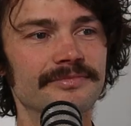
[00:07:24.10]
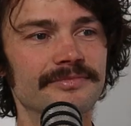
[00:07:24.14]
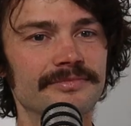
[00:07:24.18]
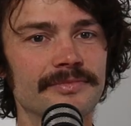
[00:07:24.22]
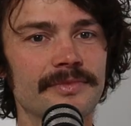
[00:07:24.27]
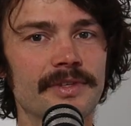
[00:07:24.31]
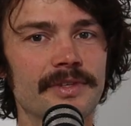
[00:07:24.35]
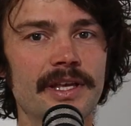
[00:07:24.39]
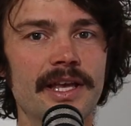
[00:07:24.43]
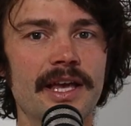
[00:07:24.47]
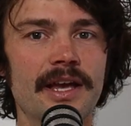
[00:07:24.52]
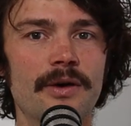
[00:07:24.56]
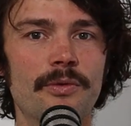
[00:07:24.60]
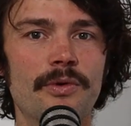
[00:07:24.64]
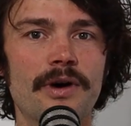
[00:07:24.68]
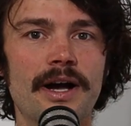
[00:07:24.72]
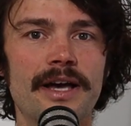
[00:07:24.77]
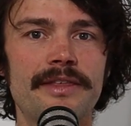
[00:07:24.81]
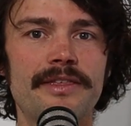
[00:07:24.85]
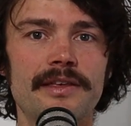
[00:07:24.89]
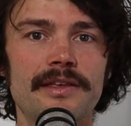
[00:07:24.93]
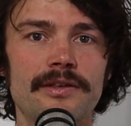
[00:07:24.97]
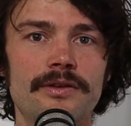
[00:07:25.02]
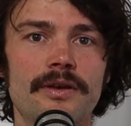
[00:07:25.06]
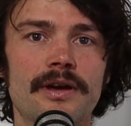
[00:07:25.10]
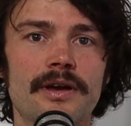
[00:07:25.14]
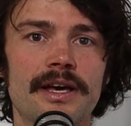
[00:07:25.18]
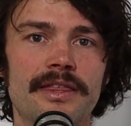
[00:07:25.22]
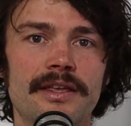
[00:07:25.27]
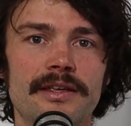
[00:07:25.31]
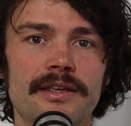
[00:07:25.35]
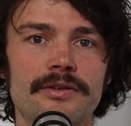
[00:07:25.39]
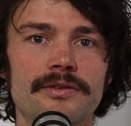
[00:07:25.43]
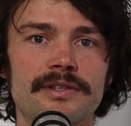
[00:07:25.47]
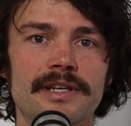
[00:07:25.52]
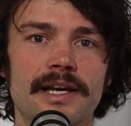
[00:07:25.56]
Yeah, well, I think you
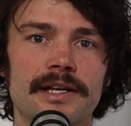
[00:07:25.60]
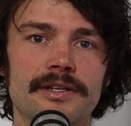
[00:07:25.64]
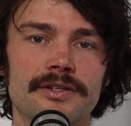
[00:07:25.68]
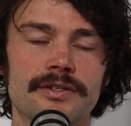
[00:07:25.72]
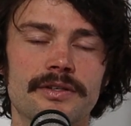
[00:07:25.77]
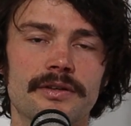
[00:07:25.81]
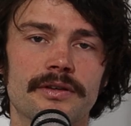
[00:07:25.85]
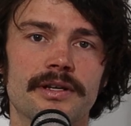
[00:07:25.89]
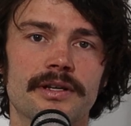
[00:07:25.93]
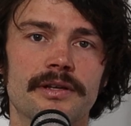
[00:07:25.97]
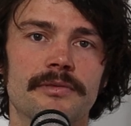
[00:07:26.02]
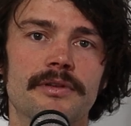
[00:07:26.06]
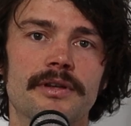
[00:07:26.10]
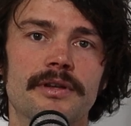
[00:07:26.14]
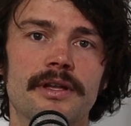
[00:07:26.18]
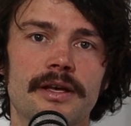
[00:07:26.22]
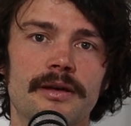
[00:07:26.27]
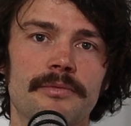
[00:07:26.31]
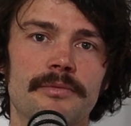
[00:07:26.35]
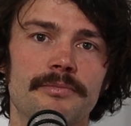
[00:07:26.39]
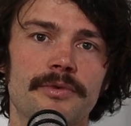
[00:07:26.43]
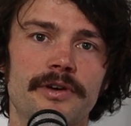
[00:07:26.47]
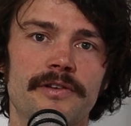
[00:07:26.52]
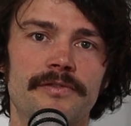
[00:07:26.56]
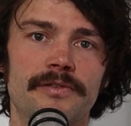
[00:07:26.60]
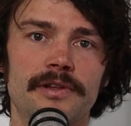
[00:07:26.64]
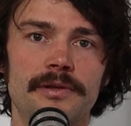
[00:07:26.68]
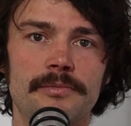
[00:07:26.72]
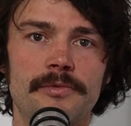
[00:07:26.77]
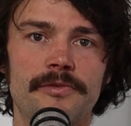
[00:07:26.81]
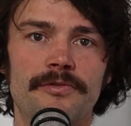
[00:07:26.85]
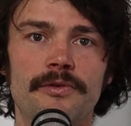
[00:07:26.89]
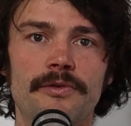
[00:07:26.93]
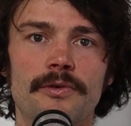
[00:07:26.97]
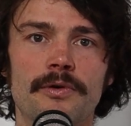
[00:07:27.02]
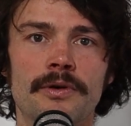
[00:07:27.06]
touched on it briefly
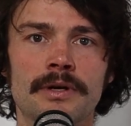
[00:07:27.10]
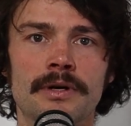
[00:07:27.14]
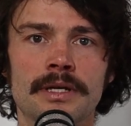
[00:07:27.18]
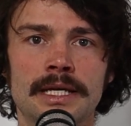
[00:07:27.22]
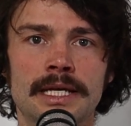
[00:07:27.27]
before,